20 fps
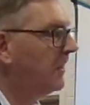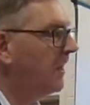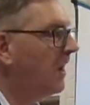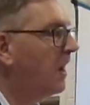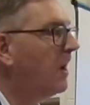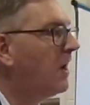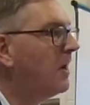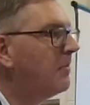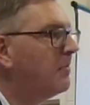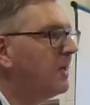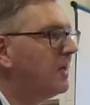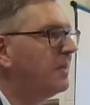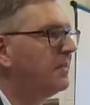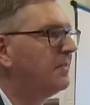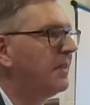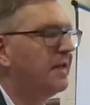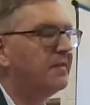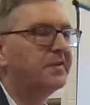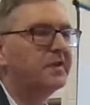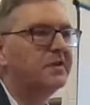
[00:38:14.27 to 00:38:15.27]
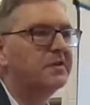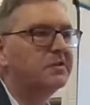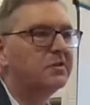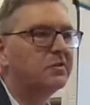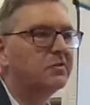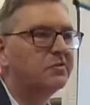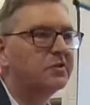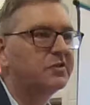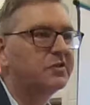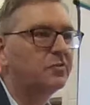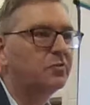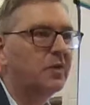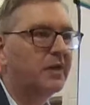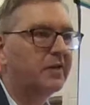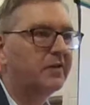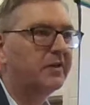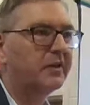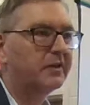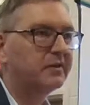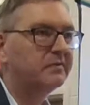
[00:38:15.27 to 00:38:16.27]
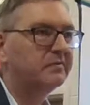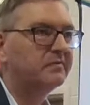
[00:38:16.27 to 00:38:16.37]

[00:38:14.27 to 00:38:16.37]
armour that these soldiers are wearing.